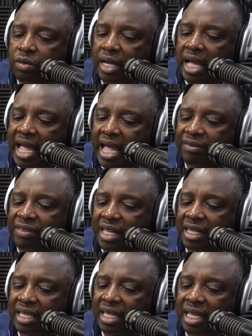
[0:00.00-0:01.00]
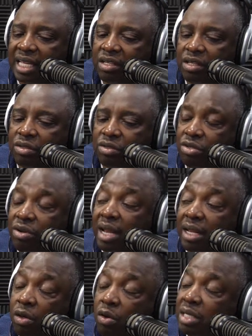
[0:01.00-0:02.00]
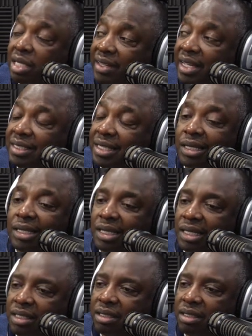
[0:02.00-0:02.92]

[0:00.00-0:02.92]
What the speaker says: have that land, you know how long they've had that land?